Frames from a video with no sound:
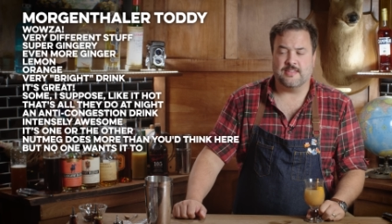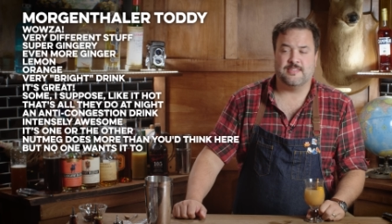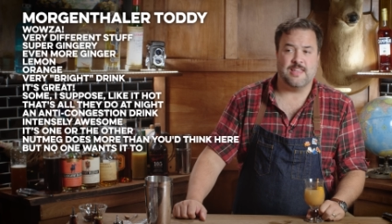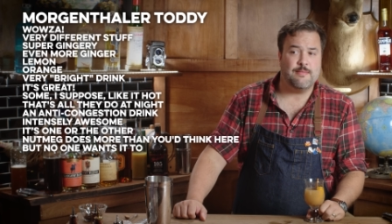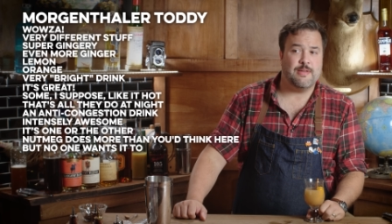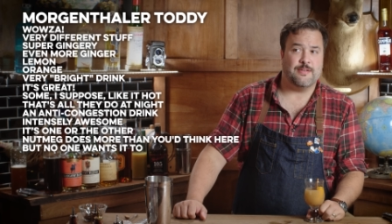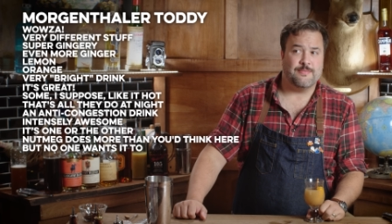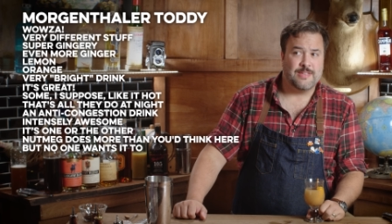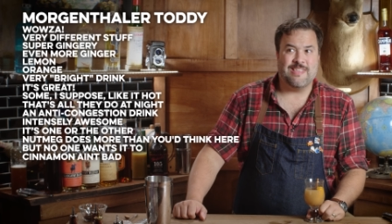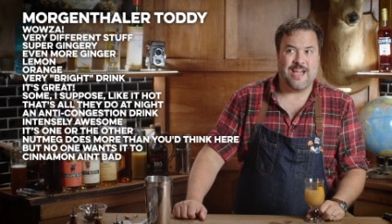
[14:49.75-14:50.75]
The
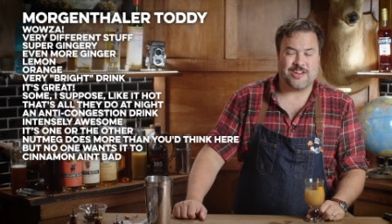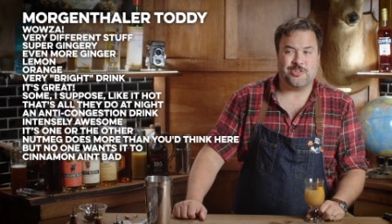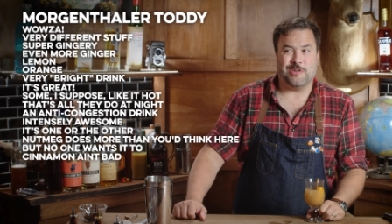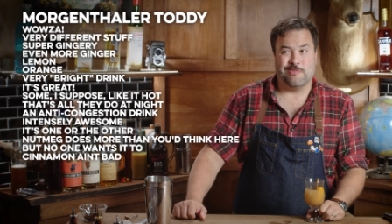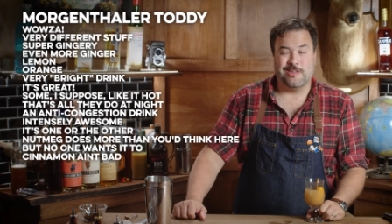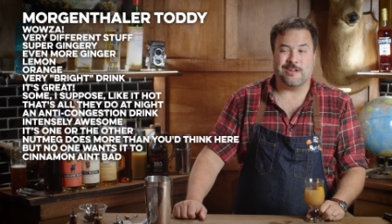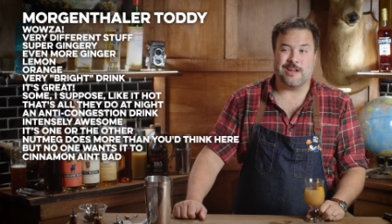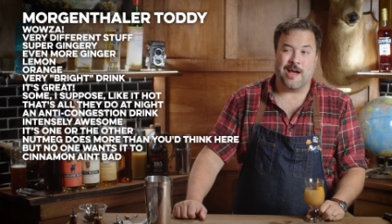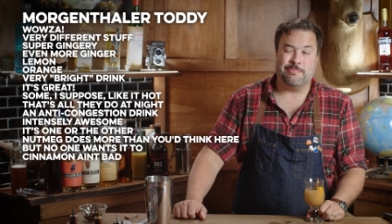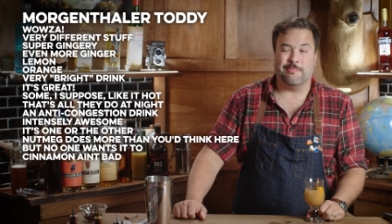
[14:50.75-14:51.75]
cinnamon actually really
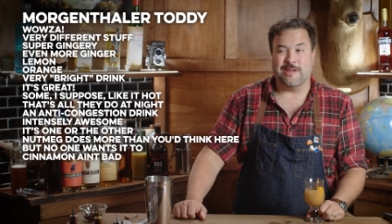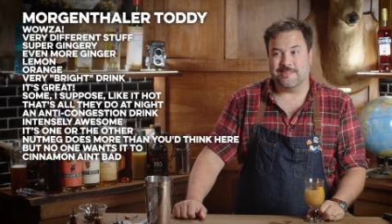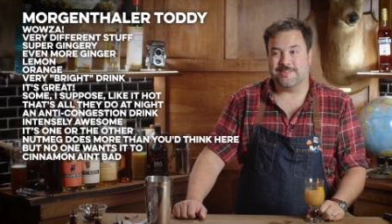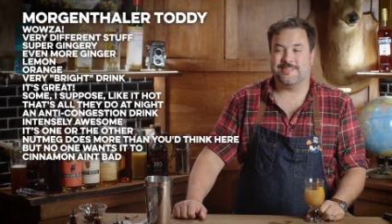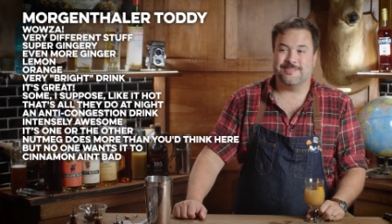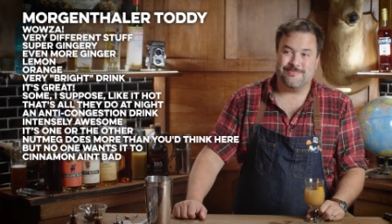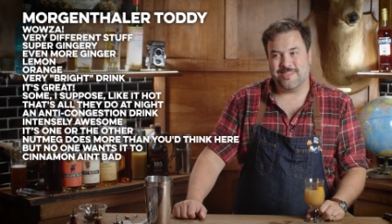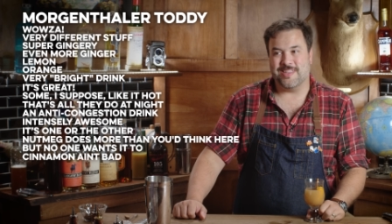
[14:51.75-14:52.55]
complements